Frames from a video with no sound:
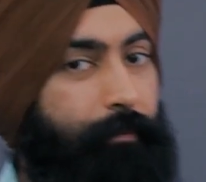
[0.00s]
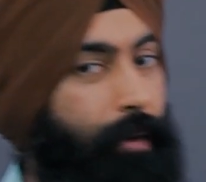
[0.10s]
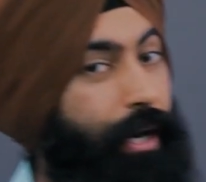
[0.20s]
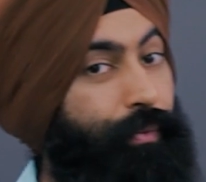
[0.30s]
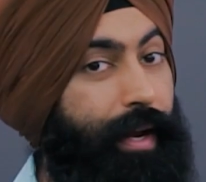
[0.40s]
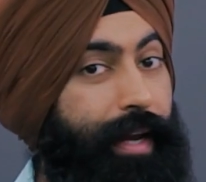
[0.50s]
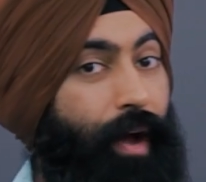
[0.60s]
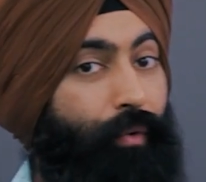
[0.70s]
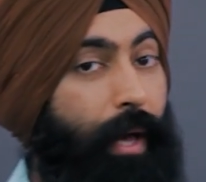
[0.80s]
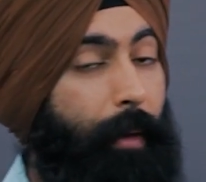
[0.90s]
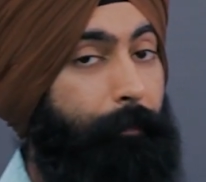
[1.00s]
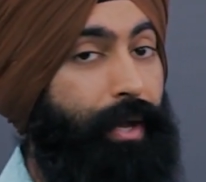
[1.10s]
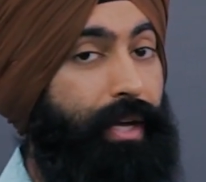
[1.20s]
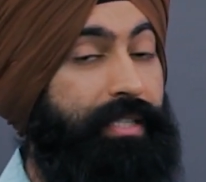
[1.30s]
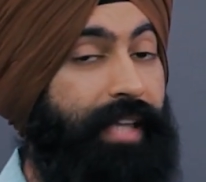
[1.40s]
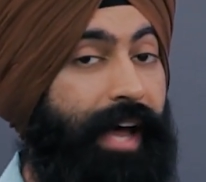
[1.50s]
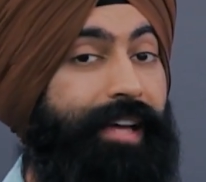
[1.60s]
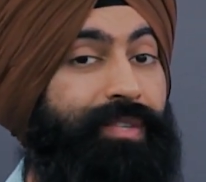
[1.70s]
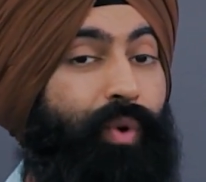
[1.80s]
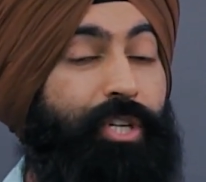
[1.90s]
money right now because that
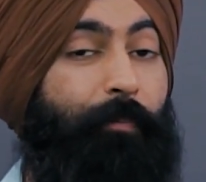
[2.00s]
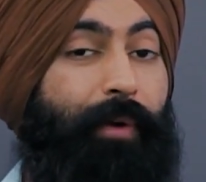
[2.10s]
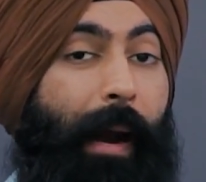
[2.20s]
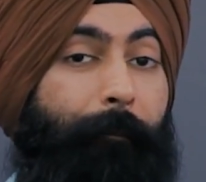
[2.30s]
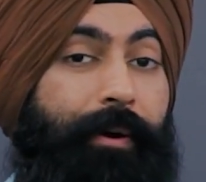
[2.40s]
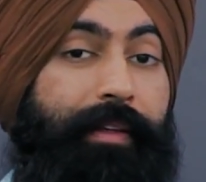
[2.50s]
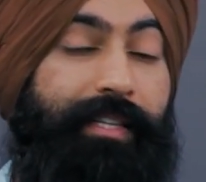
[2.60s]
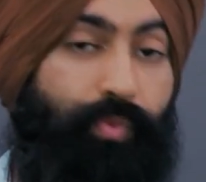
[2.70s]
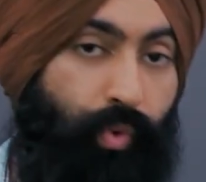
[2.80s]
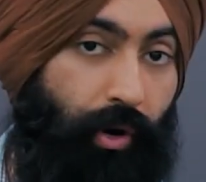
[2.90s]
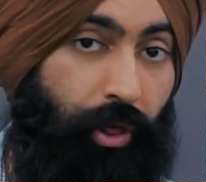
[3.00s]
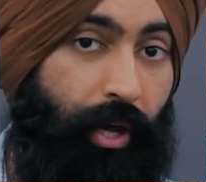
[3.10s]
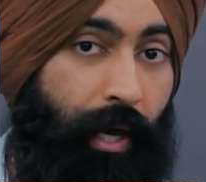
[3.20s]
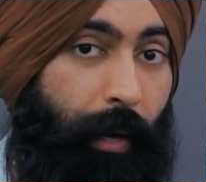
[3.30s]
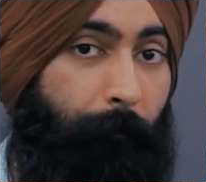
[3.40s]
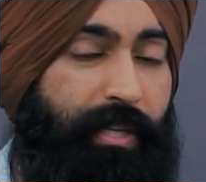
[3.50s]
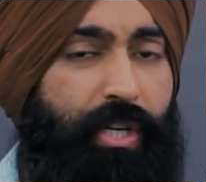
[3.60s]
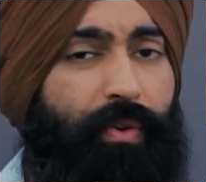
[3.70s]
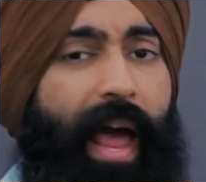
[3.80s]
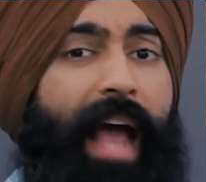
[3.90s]
is what your property is worth but
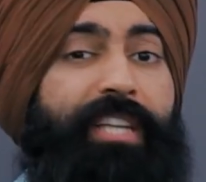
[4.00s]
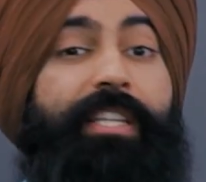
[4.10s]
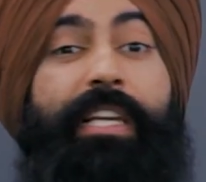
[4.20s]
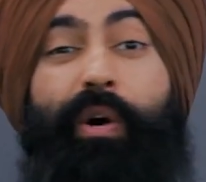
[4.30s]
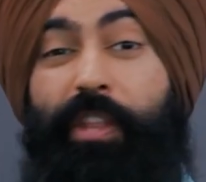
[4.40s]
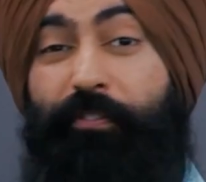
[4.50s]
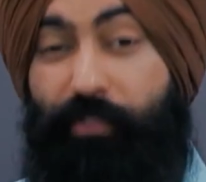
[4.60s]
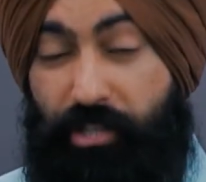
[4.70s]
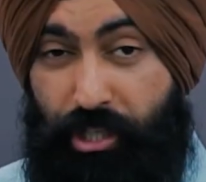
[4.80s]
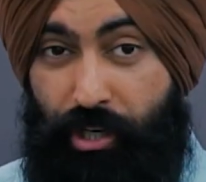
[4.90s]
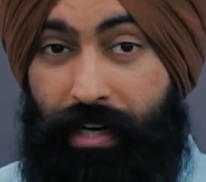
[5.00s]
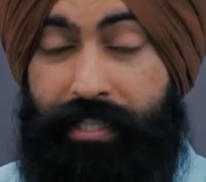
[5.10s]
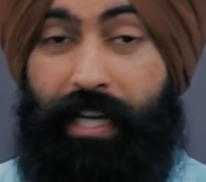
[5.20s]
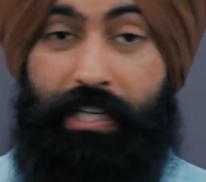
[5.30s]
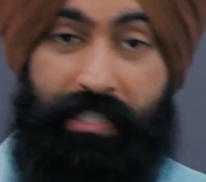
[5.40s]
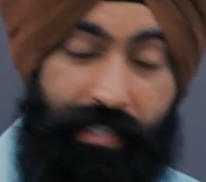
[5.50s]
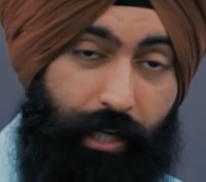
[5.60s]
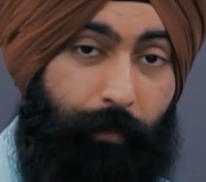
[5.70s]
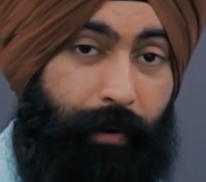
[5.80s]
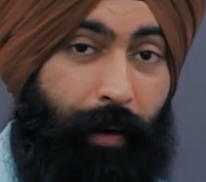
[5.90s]
you don't actually know that for sure until you
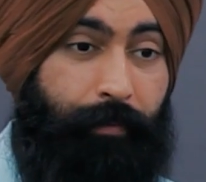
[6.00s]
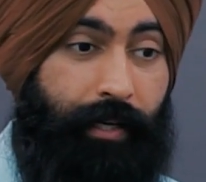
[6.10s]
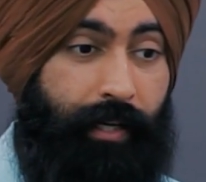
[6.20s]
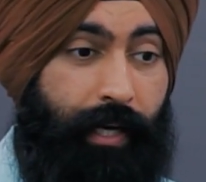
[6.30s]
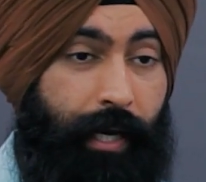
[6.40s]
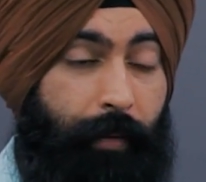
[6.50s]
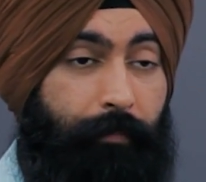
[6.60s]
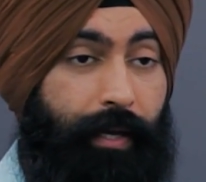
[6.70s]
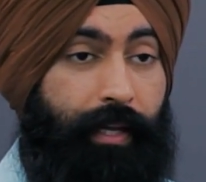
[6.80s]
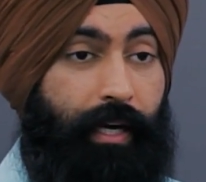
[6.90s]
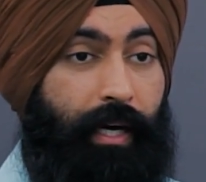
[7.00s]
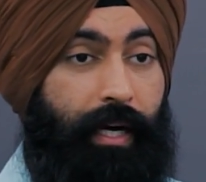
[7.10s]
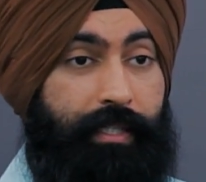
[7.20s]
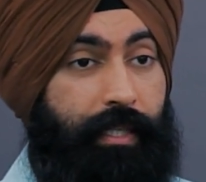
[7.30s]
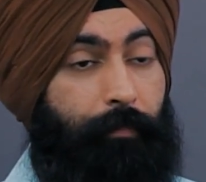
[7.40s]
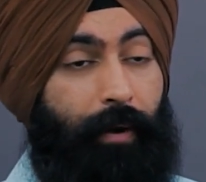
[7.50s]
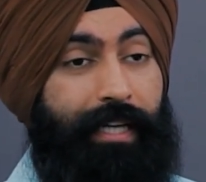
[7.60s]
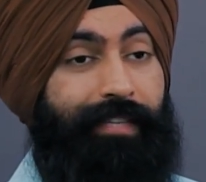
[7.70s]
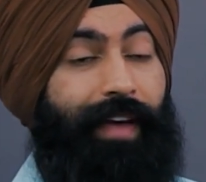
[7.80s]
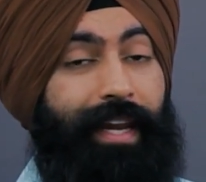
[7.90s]
sell your property because the
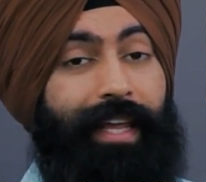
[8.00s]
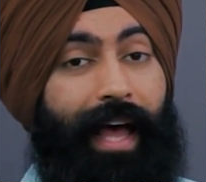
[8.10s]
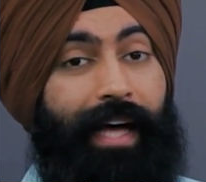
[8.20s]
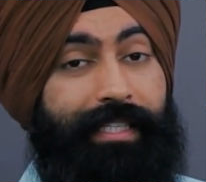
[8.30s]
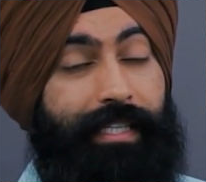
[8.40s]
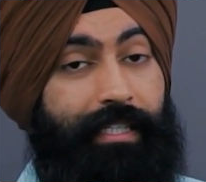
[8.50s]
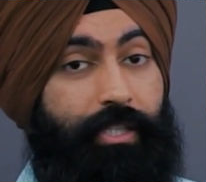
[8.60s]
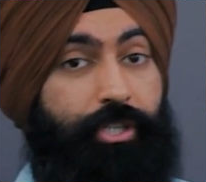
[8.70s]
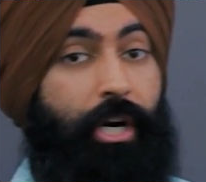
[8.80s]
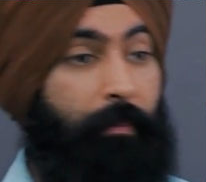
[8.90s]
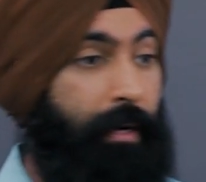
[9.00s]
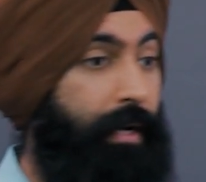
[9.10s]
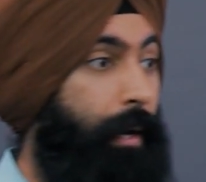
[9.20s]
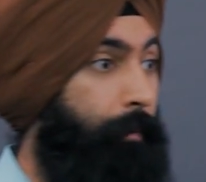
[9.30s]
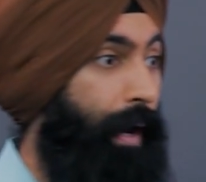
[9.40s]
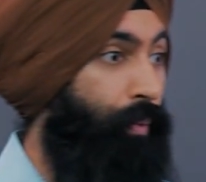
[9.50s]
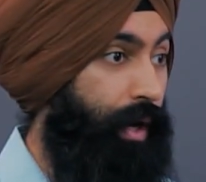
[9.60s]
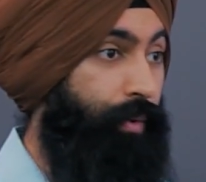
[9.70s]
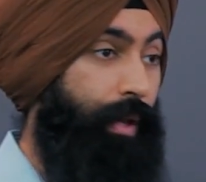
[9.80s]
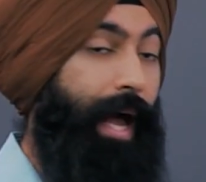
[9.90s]
price of any asset is determined by
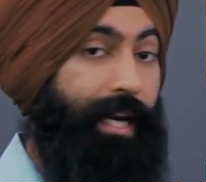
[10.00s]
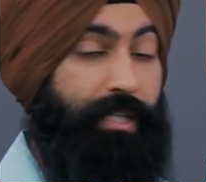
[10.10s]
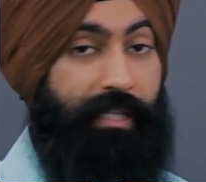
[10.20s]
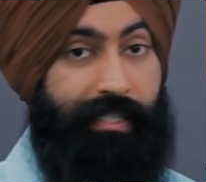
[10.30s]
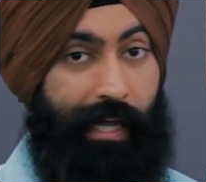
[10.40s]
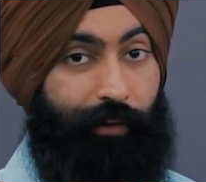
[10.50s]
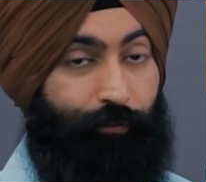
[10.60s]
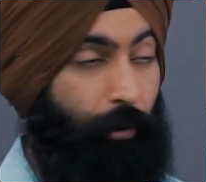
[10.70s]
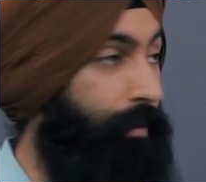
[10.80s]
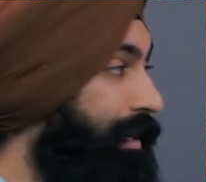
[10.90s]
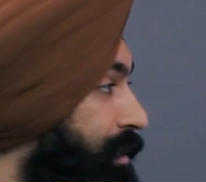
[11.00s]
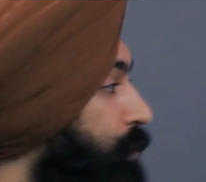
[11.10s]
what it will actually sell for. Because